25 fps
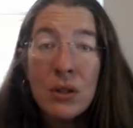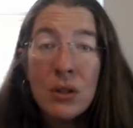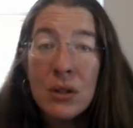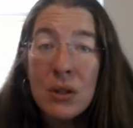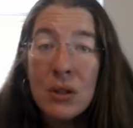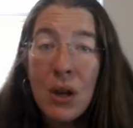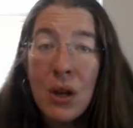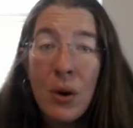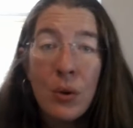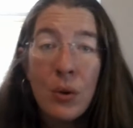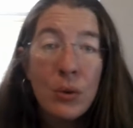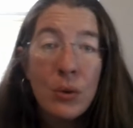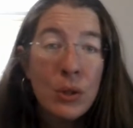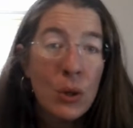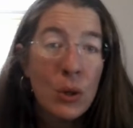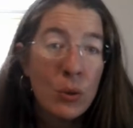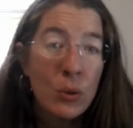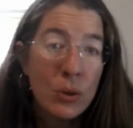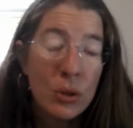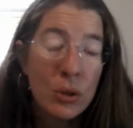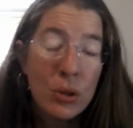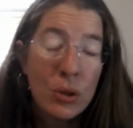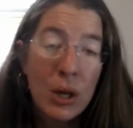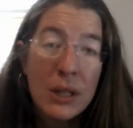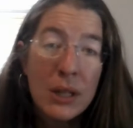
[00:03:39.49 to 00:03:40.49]
So don't
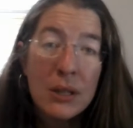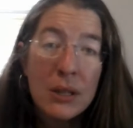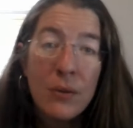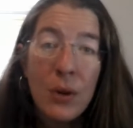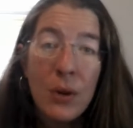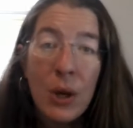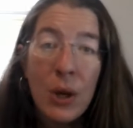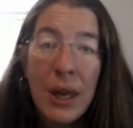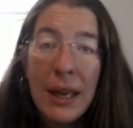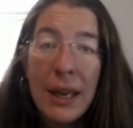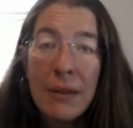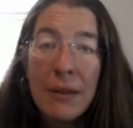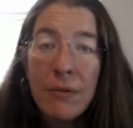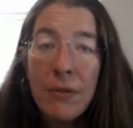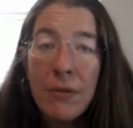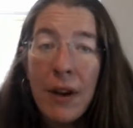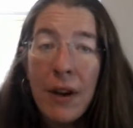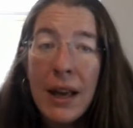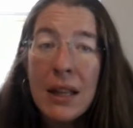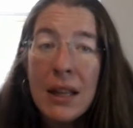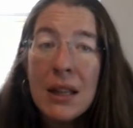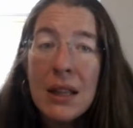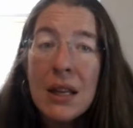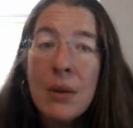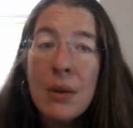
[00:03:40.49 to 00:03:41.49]
stress if you can't
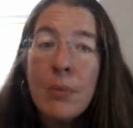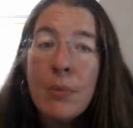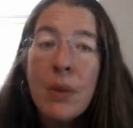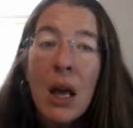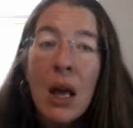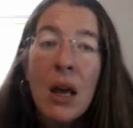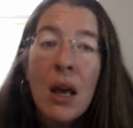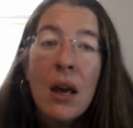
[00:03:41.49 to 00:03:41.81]
find them.